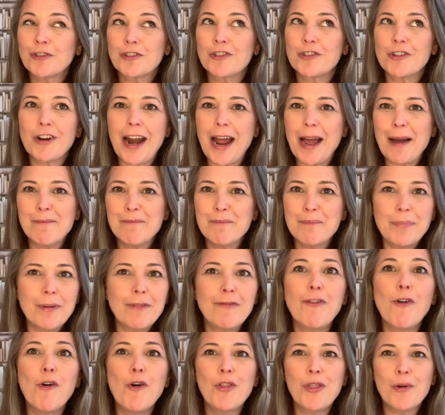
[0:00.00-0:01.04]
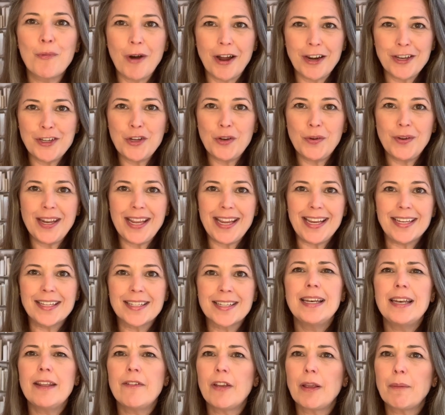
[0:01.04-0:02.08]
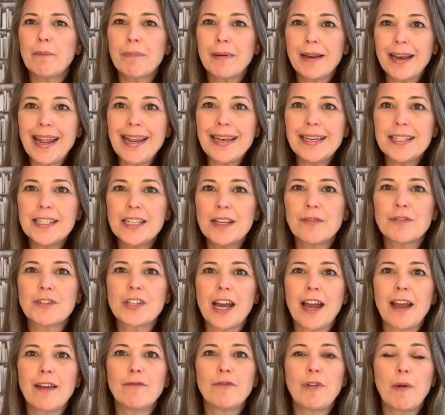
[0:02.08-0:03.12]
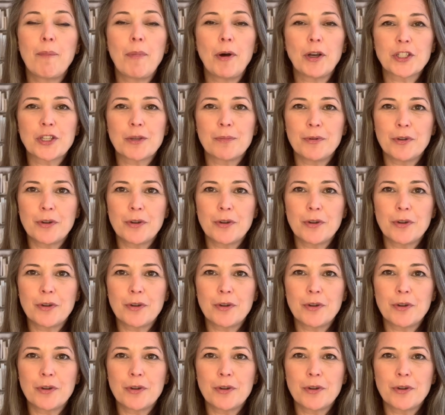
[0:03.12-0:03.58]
tram before the one you need, leaving plenty of time for possible